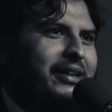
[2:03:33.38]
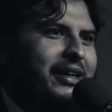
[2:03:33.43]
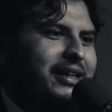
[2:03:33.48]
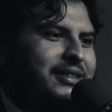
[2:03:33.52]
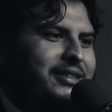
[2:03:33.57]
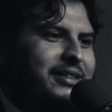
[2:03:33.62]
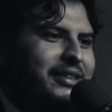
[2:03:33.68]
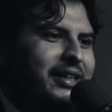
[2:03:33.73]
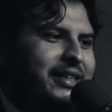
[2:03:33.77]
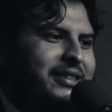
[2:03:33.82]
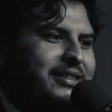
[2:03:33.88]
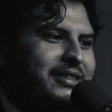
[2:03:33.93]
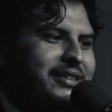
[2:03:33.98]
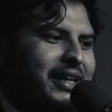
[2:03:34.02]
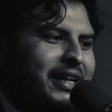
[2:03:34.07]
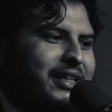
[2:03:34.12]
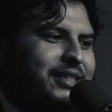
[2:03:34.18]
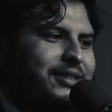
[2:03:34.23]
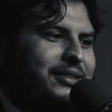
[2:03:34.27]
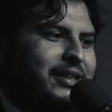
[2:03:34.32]
That's
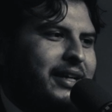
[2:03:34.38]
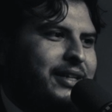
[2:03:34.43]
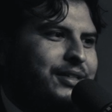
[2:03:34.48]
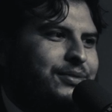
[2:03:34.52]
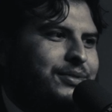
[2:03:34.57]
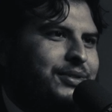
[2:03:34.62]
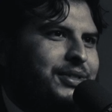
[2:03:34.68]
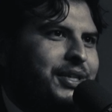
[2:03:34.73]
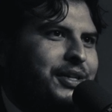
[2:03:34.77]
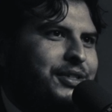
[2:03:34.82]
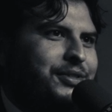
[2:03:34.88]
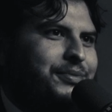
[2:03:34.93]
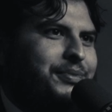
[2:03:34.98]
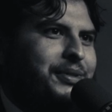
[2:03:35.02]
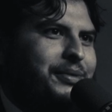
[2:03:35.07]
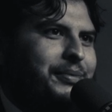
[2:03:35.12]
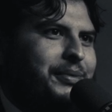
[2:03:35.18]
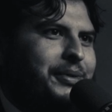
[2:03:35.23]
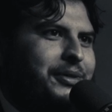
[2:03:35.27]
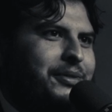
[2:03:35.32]
what scares me the
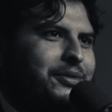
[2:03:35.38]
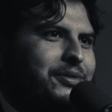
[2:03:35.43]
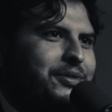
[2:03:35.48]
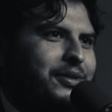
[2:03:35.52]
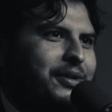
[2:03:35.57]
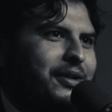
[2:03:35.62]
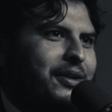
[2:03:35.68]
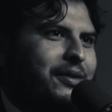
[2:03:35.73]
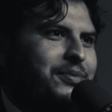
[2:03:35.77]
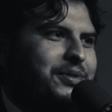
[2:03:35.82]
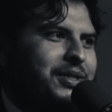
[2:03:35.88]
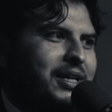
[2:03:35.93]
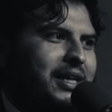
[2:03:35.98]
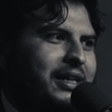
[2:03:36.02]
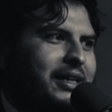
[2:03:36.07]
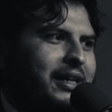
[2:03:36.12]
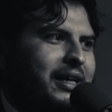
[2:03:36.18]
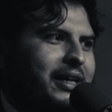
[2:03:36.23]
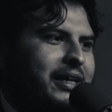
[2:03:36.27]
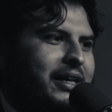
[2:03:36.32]
most. You know what I'm
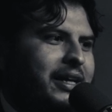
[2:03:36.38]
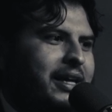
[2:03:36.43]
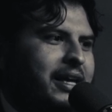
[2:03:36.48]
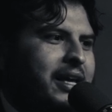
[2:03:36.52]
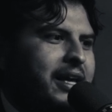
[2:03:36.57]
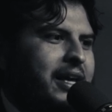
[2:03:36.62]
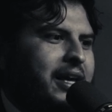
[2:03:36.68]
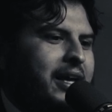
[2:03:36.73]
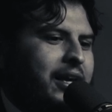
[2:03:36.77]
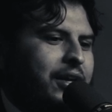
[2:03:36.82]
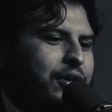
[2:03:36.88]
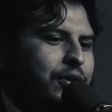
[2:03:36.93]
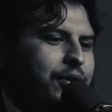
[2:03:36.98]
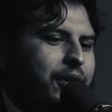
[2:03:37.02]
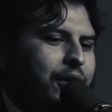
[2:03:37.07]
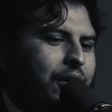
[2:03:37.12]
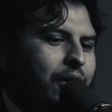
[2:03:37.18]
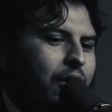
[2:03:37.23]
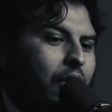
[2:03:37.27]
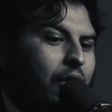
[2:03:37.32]
saying? Like, you
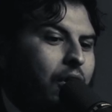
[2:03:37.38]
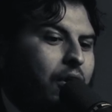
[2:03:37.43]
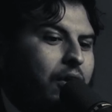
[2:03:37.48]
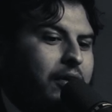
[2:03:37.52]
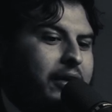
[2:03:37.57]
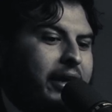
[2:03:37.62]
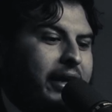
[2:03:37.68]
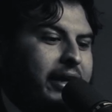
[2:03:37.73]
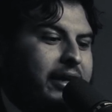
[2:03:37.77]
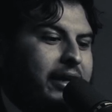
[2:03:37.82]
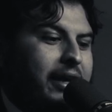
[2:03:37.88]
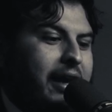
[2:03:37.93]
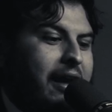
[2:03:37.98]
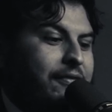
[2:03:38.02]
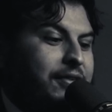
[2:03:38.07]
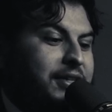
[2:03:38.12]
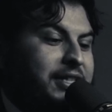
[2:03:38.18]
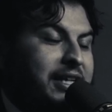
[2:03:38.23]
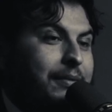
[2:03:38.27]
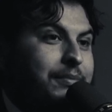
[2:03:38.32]
hear every
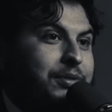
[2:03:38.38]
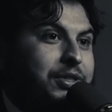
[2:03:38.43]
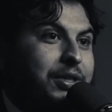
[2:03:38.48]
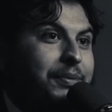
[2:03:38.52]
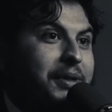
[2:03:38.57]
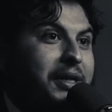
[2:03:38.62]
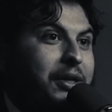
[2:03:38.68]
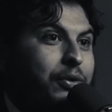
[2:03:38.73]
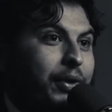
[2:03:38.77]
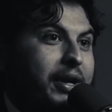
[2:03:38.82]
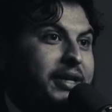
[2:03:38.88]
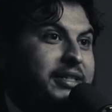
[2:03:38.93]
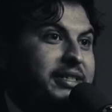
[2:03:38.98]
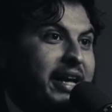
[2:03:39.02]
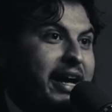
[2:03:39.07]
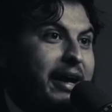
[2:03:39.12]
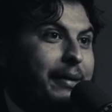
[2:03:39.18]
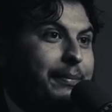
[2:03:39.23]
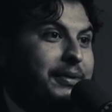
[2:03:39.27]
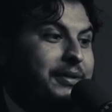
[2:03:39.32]
time something crazy
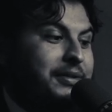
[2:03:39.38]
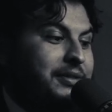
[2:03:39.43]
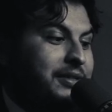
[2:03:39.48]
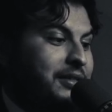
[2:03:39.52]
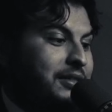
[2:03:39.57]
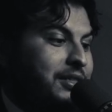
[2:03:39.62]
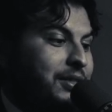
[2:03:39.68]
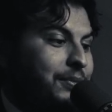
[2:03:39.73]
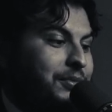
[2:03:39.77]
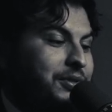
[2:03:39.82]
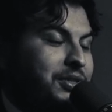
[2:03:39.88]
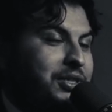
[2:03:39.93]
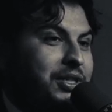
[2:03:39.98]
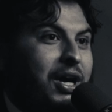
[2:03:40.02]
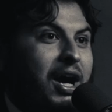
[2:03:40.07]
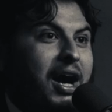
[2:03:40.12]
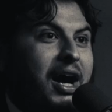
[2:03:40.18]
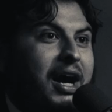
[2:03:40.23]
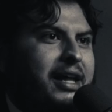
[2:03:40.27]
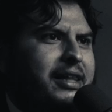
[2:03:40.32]
happens and someone's
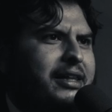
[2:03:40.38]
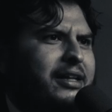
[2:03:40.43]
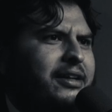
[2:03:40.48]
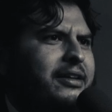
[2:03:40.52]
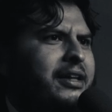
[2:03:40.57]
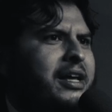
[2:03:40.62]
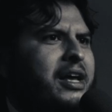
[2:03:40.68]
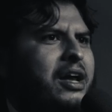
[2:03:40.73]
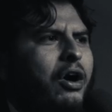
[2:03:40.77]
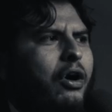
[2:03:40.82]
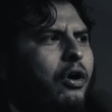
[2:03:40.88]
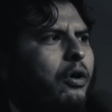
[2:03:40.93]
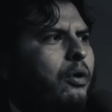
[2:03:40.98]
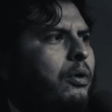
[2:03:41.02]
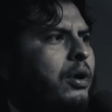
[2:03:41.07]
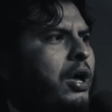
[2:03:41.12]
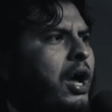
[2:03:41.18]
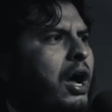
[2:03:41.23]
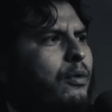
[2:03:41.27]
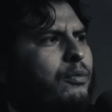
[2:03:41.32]
caught, and then
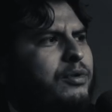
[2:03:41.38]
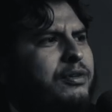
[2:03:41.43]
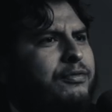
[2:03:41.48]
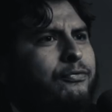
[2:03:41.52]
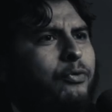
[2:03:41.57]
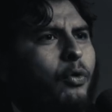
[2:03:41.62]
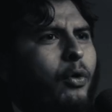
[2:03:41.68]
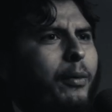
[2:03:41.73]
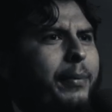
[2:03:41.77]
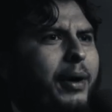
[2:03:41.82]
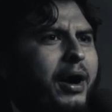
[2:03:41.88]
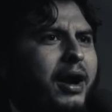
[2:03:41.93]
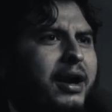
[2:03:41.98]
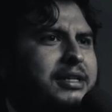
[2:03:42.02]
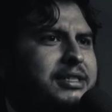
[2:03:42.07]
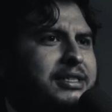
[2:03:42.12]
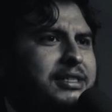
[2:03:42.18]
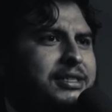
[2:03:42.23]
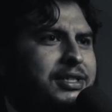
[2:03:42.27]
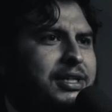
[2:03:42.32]
caught with 4
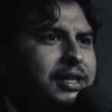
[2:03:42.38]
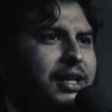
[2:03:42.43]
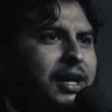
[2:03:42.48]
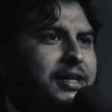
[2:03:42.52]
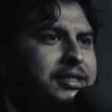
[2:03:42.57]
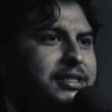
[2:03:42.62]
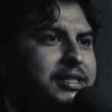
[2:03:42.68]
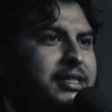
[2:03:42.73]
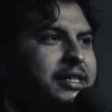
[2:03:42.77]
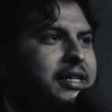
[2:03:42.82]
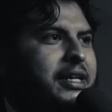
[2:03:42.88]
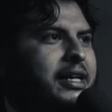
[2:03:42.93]
bodies in his closet.